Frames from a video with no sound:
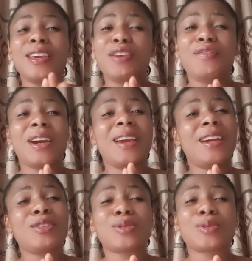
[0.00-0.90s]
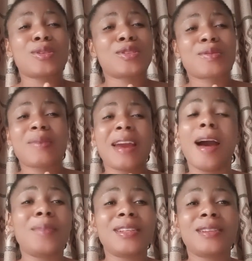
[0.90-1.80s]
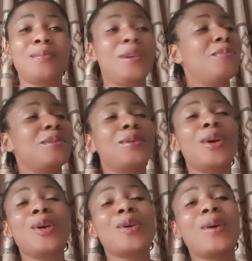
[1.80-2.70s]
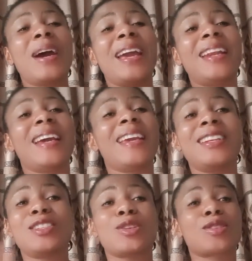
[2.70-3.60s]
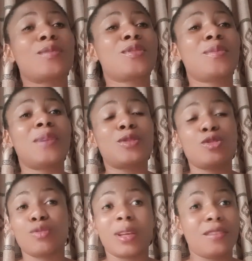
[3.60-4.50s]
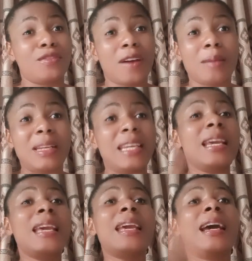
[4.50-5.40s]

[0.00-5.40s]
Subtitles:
If you are yet to subscribe, amazing people, go ahead and hit the subscription bell to join the family.